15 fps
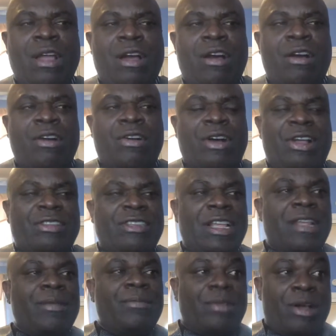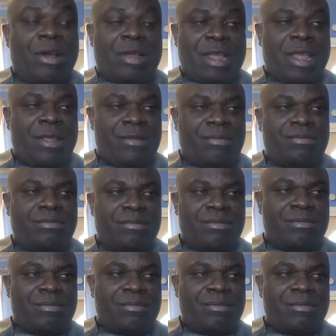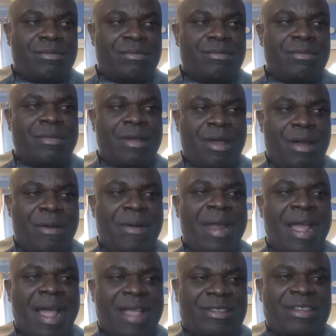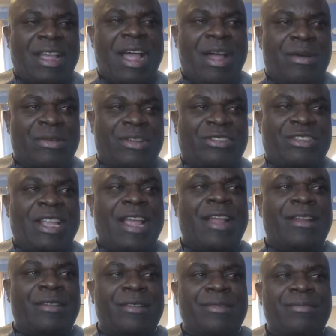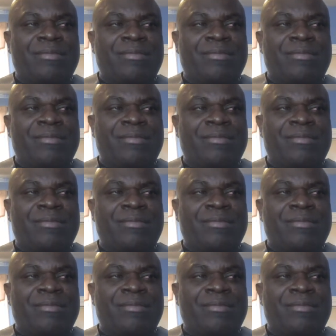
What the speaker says: God said, okay. All right, I understand.